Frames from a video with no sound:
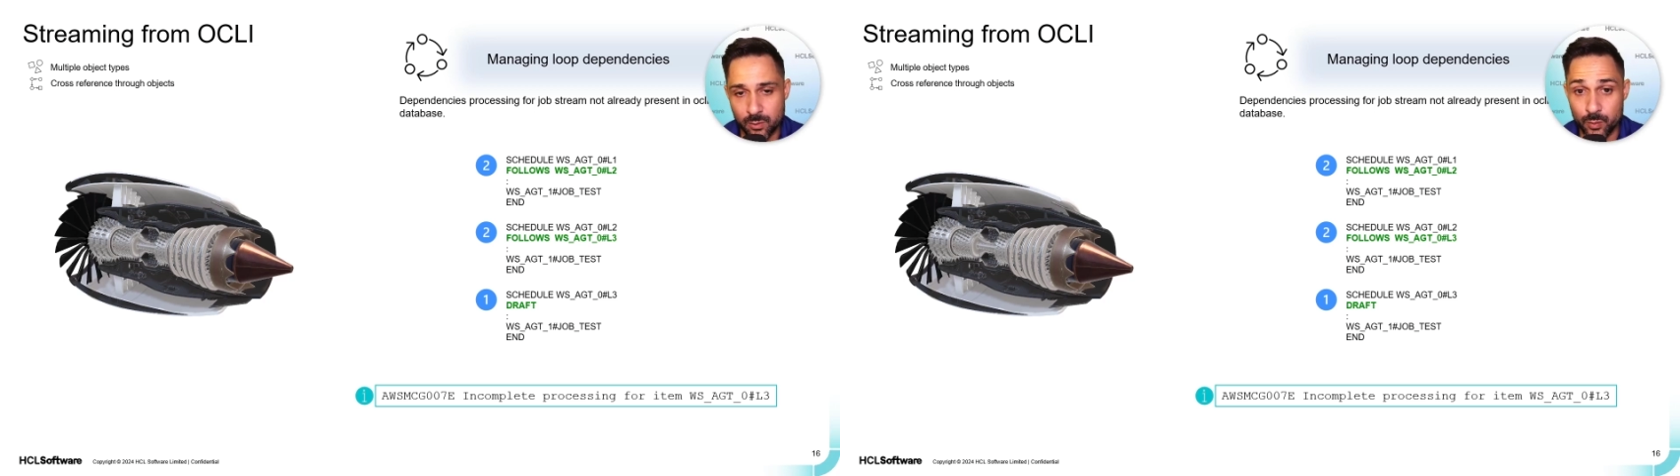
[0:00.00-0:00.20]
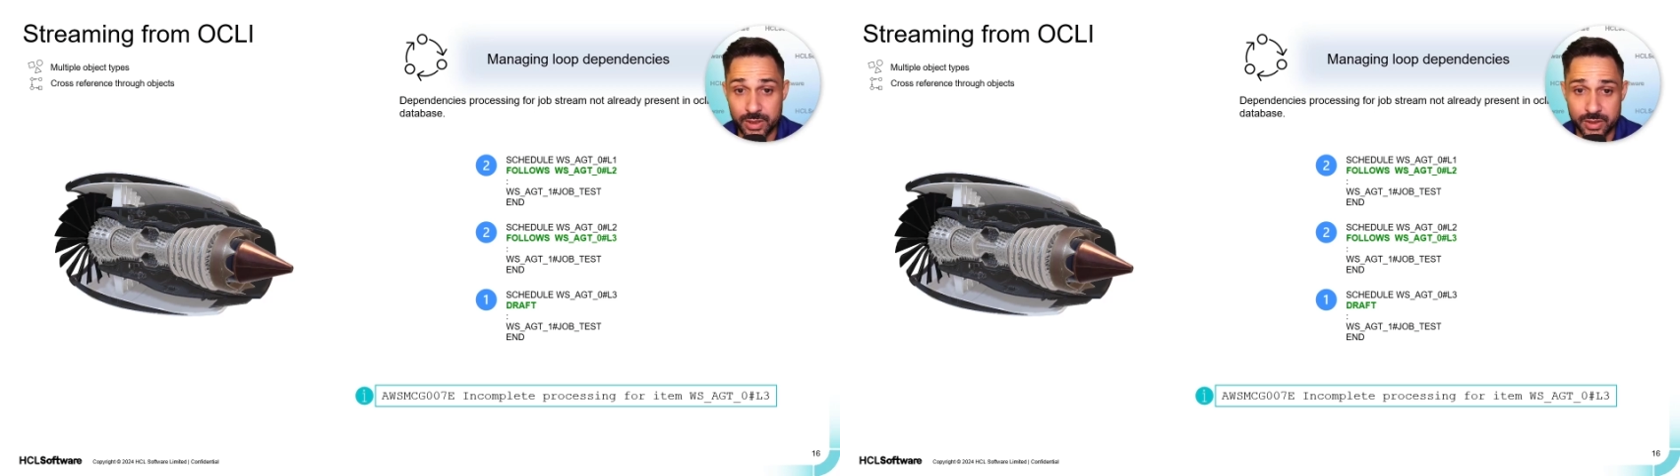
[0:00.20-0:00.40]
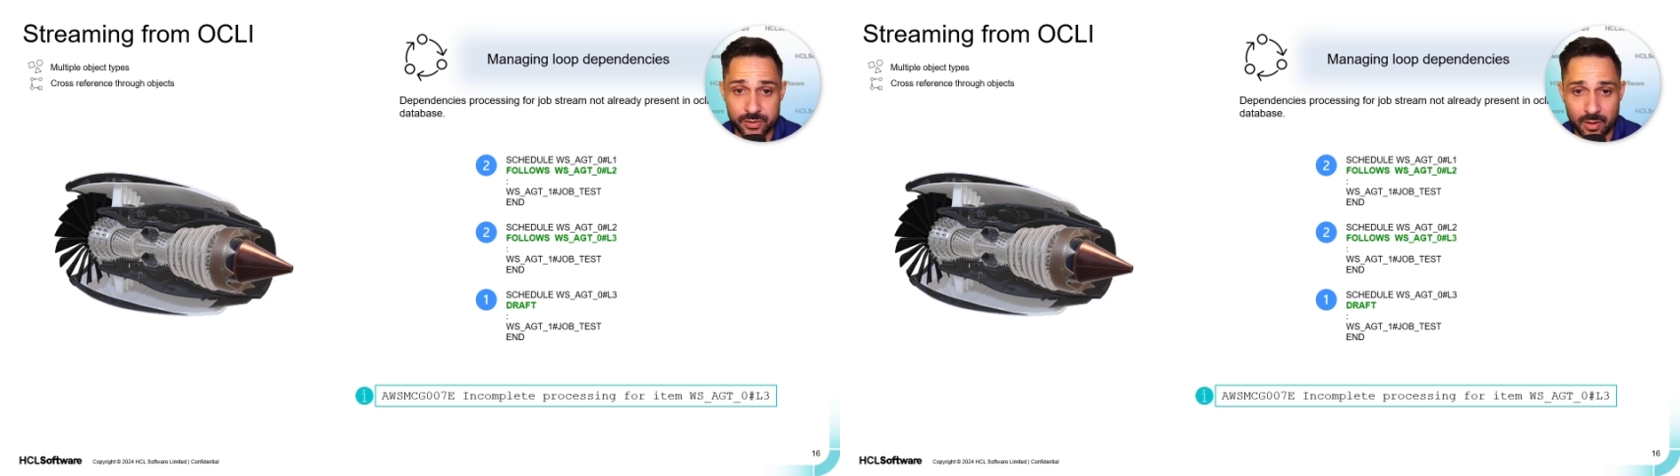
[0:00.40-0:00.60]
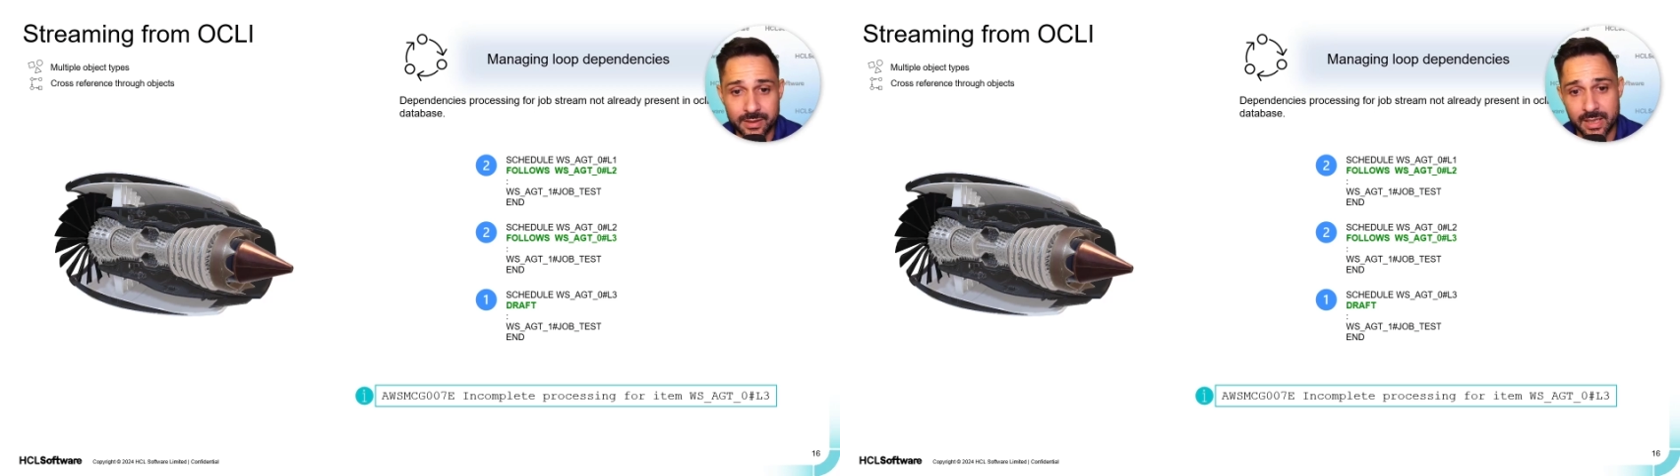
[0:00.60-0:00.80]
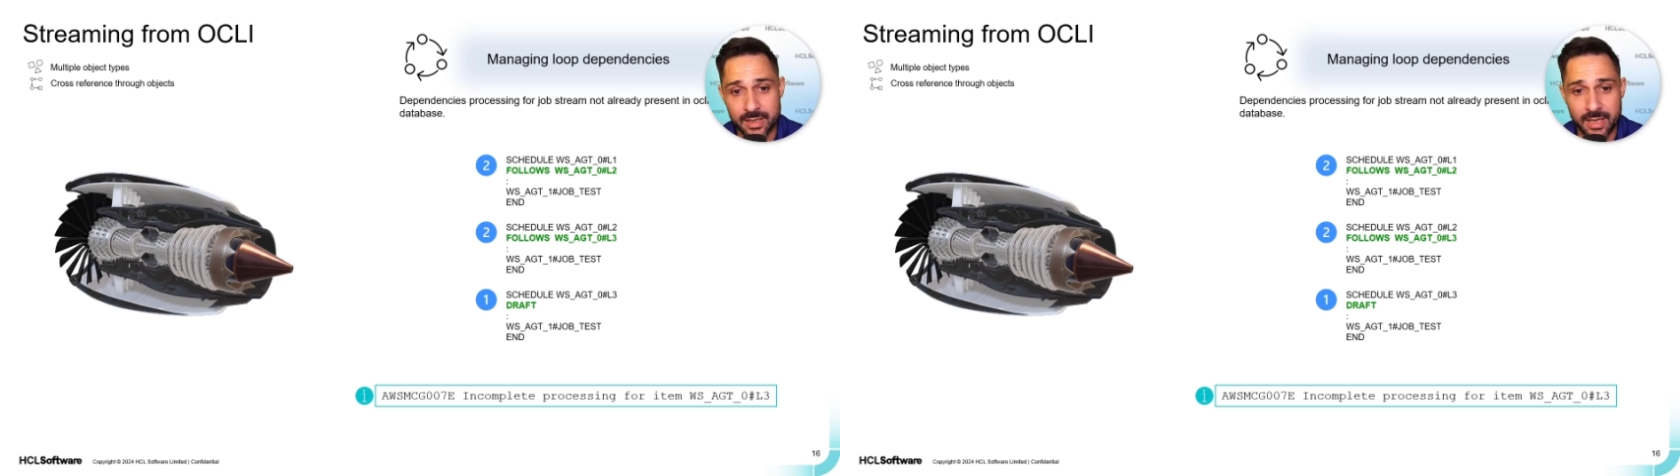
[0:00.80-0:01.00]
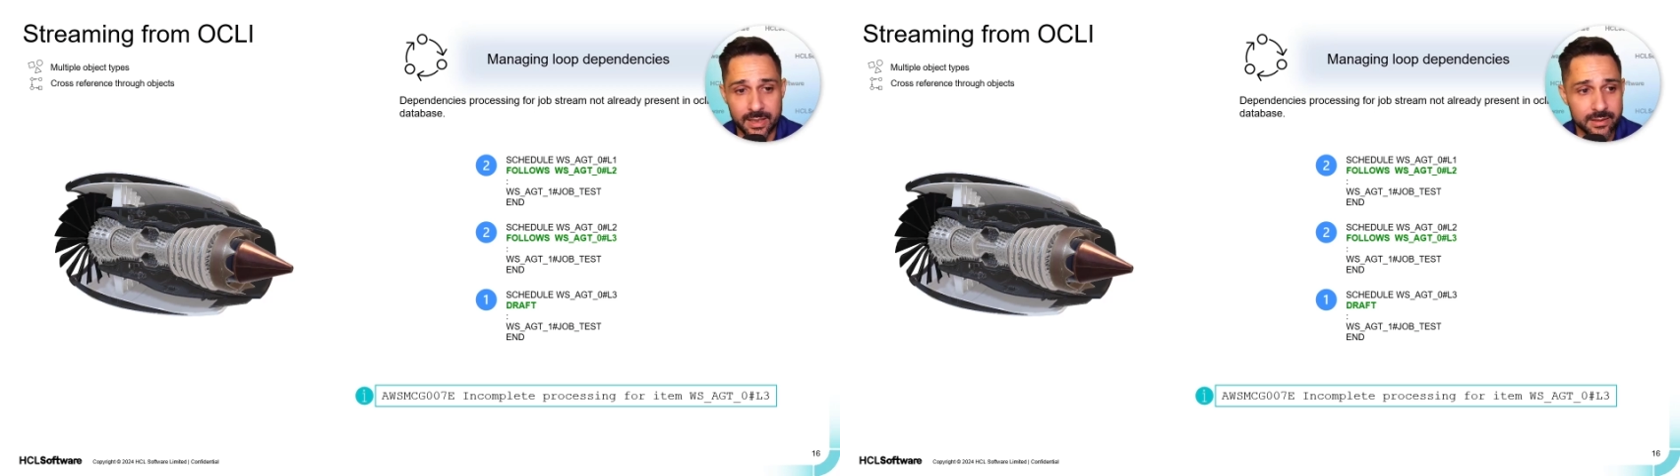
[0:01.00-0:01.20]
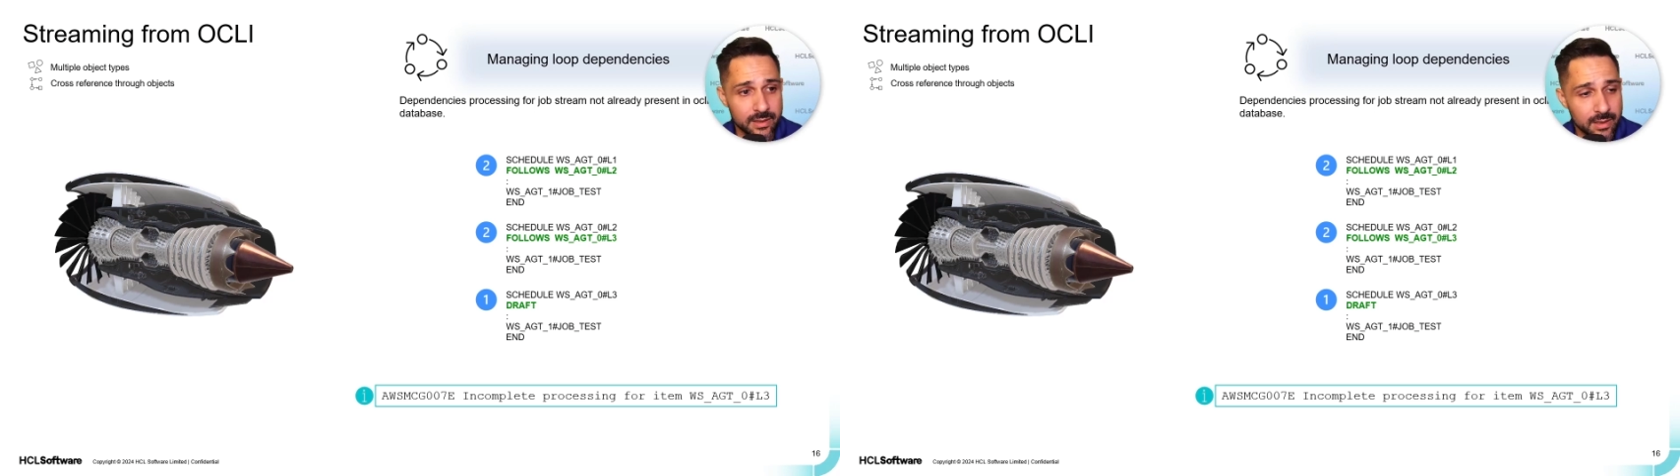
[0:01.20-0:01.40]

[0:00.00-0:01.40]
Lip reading: which is not there yet,